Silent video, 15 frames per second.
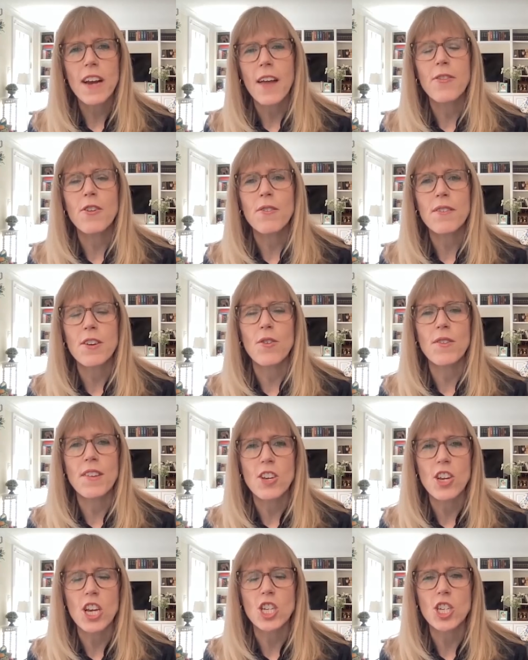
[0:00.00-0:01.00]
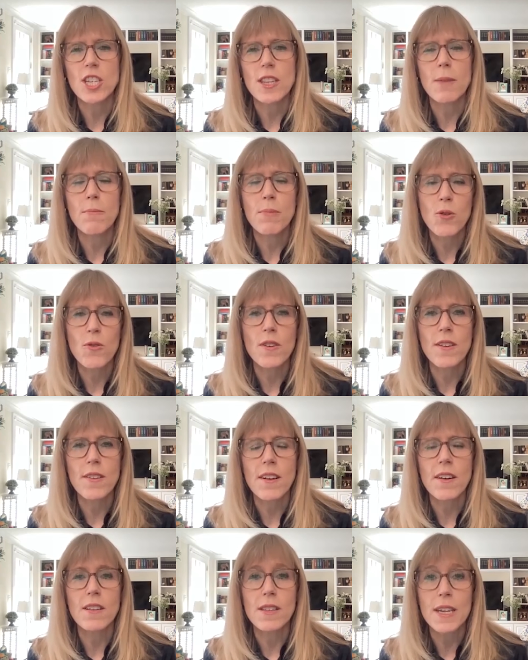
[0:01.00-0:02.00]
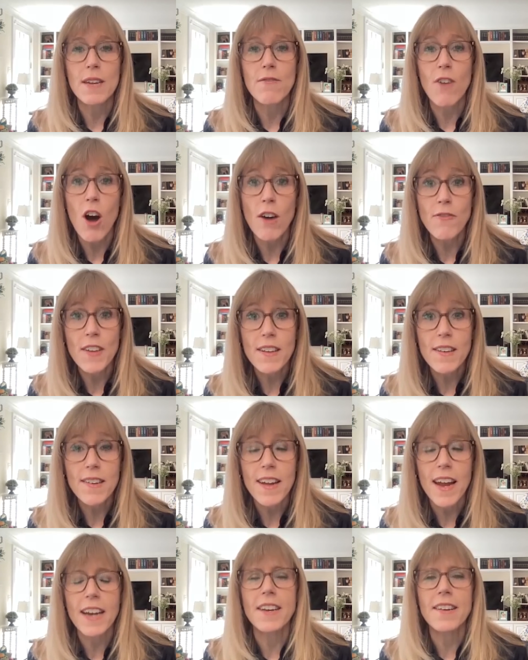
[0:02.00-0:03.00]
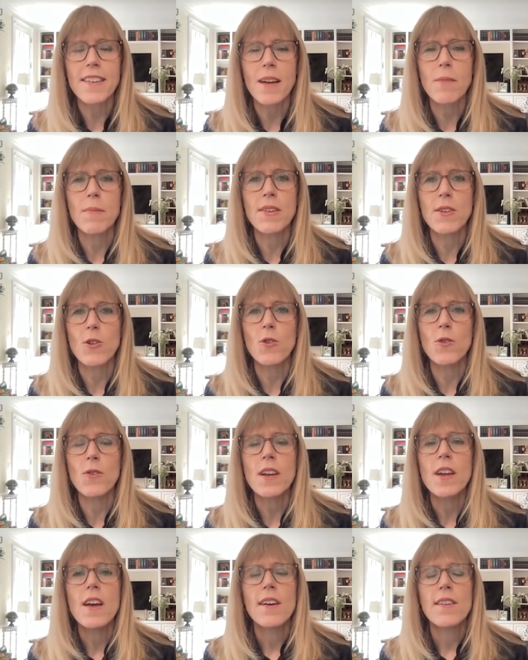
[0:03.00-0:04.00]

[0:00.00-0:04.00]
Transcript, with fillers: and there's no suggestion that Putin is going to leave office anytime soon.